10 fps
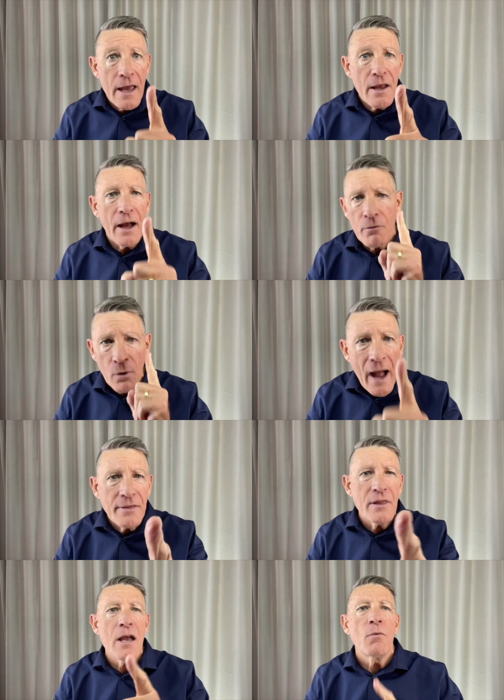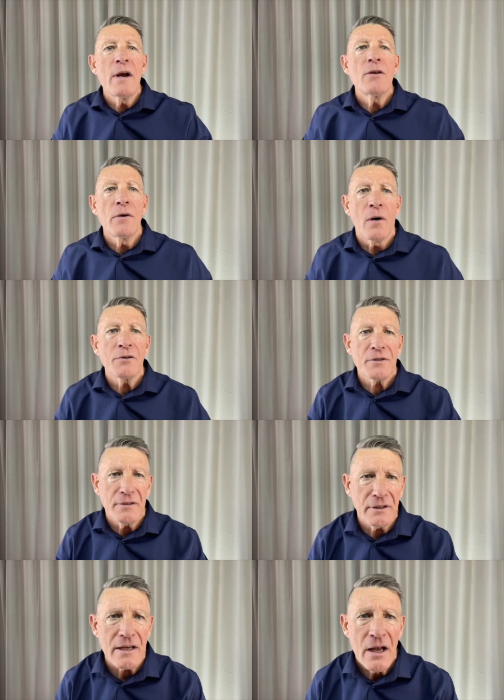There, right there where you are
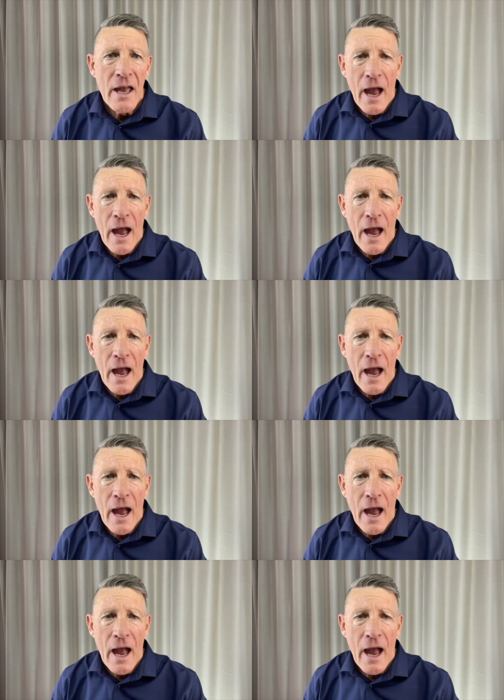sitting